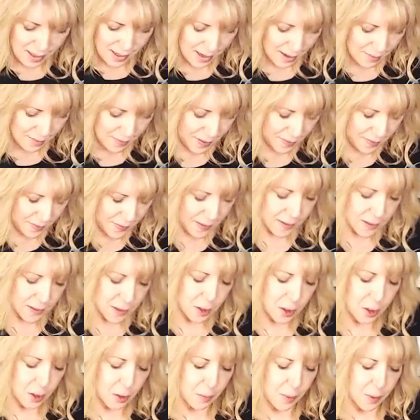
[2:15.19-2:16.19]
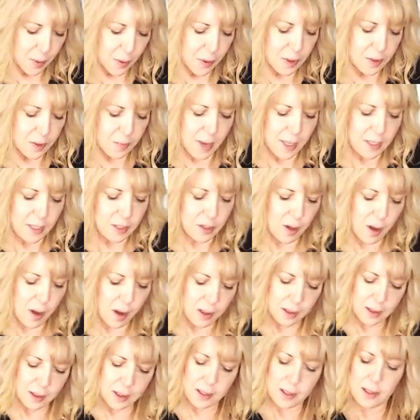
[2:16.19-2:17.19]
And then this cute purse by
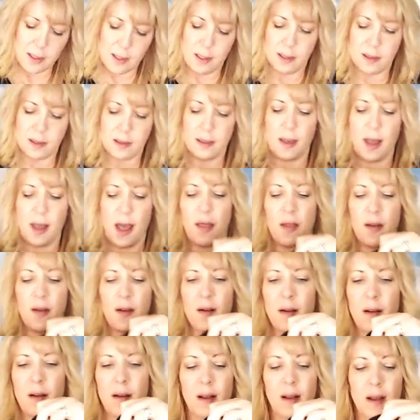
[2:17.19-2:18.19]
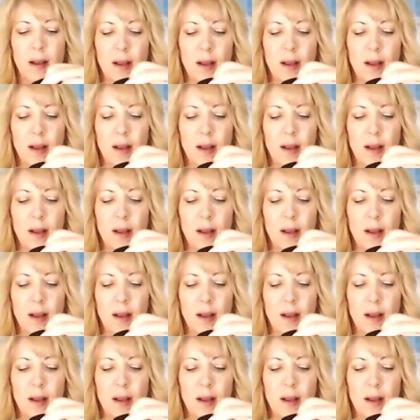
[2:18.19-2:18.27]
Chocolate. It is leather.